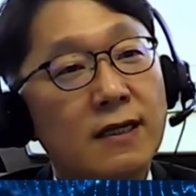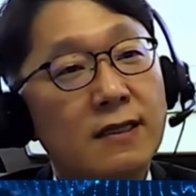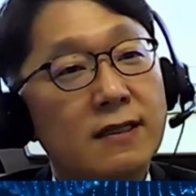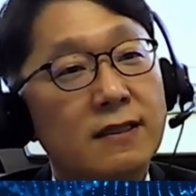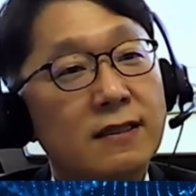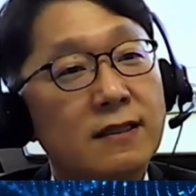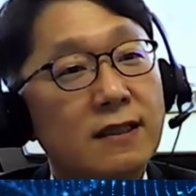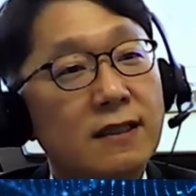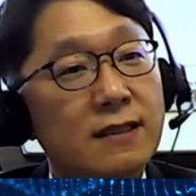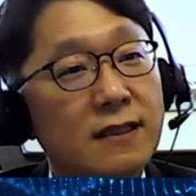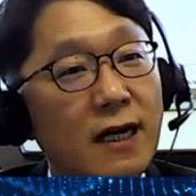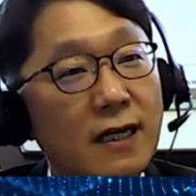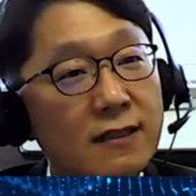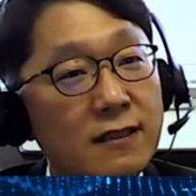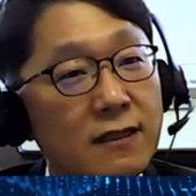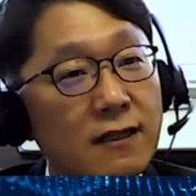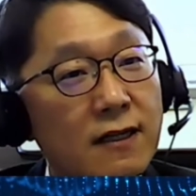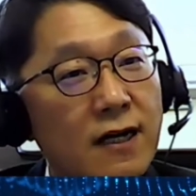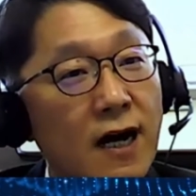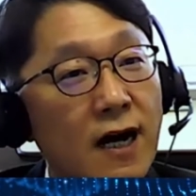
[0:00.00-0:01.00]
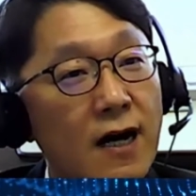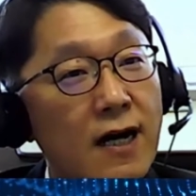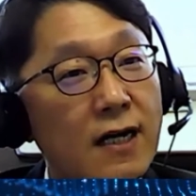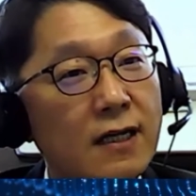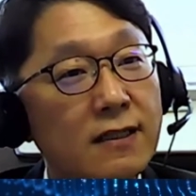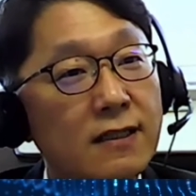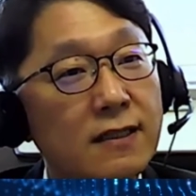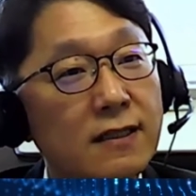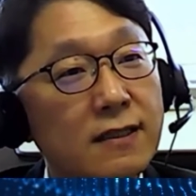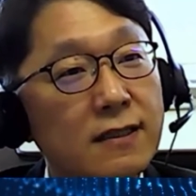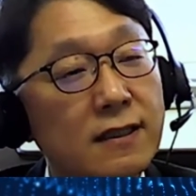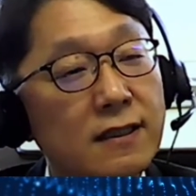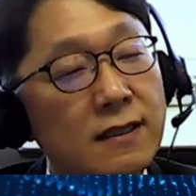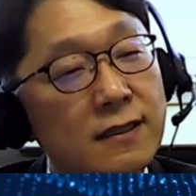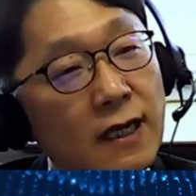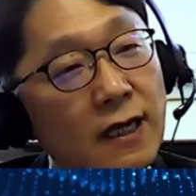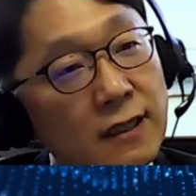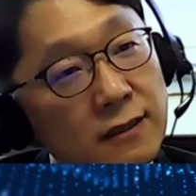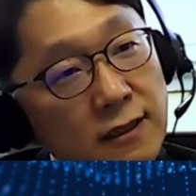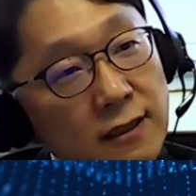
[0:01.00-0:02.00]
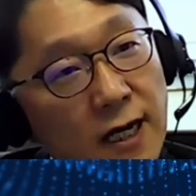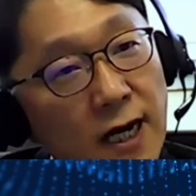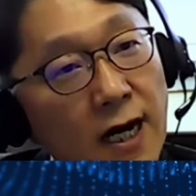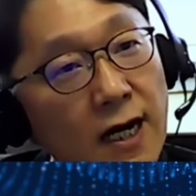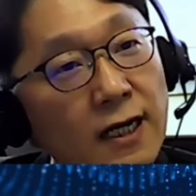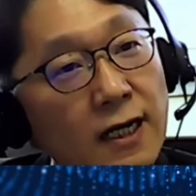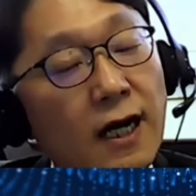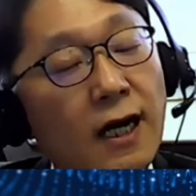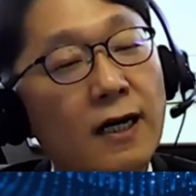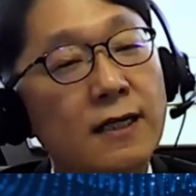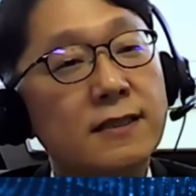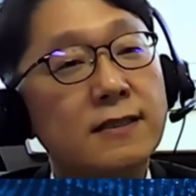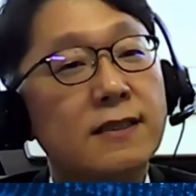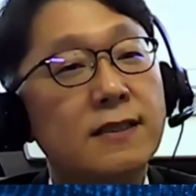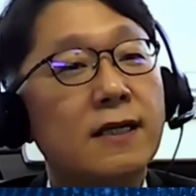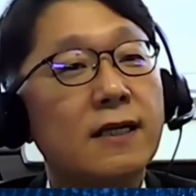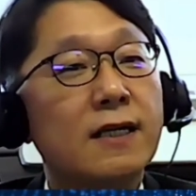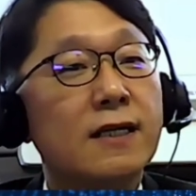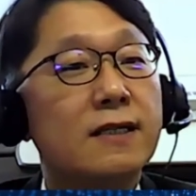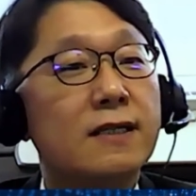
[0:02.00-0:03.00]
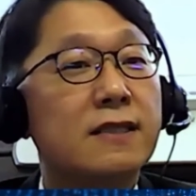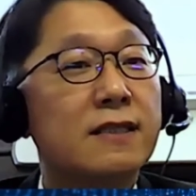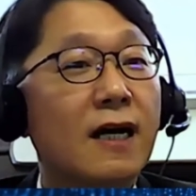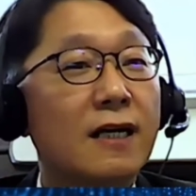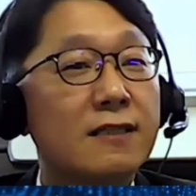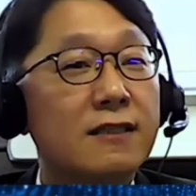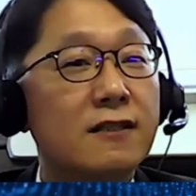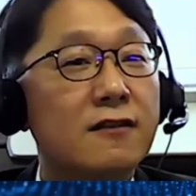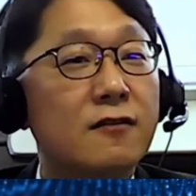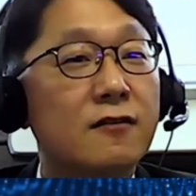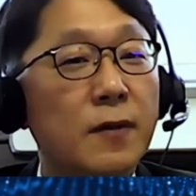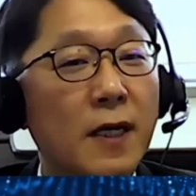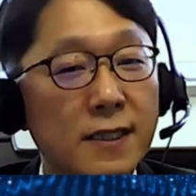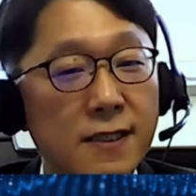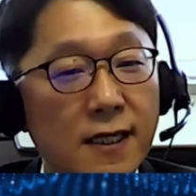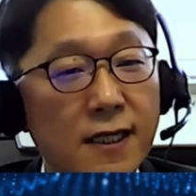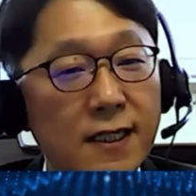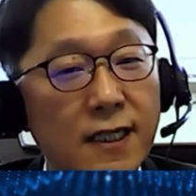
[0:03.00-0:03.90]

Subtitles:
Dr. Gang and Dr. Bazari.